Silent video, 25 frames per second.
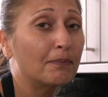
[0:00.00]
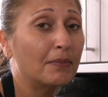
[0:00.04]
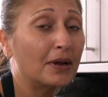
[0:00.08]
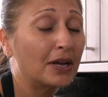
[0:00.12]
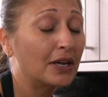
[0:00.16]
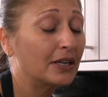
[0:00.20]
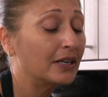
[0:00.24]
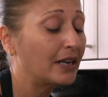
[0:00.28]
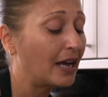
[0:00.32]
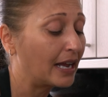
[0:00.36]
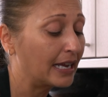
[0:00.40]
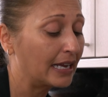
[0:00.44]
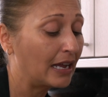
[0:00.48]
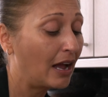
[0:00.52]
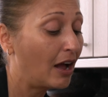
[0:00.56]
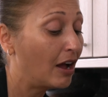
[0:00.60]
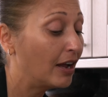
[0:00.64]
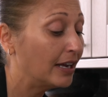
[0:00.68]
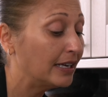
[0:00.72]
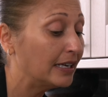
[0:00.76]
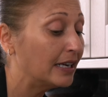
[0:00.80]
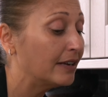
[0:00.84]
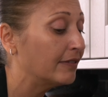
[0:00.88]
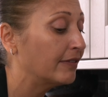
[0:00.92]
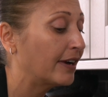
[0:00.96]
but I
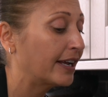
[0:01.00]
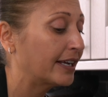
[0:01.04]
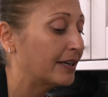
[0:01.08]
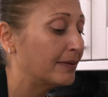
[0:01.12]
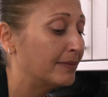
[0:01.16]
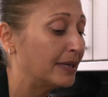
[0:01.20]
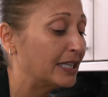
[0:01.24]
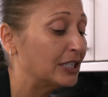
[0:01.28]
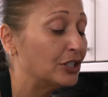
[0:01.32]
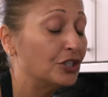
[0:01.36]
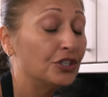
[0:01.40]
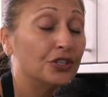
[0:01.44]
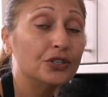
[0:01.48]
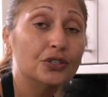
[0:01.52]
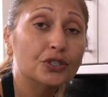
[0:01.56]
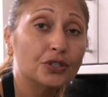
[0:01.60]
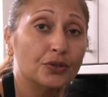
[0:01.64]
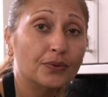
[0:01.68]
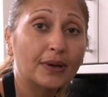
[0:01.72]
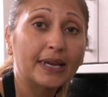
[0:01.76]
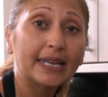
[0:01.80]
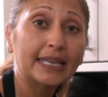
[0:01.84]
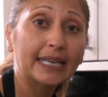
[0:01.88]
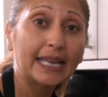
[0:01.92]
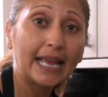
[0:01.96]
highly recommend you do
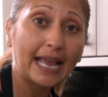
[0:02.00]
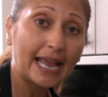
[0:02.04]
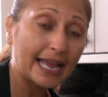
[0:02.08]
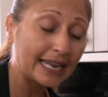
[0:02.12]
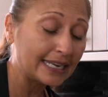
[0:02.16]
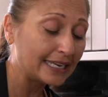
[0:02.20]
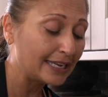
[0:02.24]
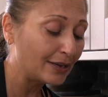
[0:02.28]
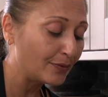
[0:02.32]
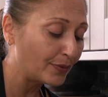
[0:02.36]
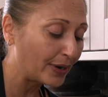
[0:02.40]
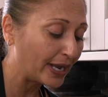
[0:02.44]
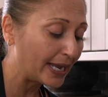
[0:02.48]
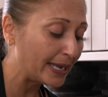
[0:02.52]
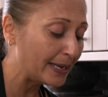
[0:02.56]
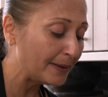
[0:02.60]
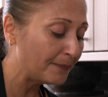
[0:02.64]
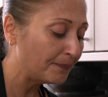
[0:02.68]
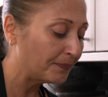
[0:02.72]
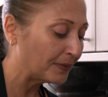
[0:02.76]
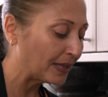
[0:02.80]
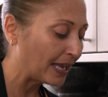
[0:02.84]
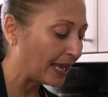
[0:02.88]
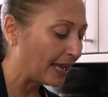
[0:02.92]
it anyway.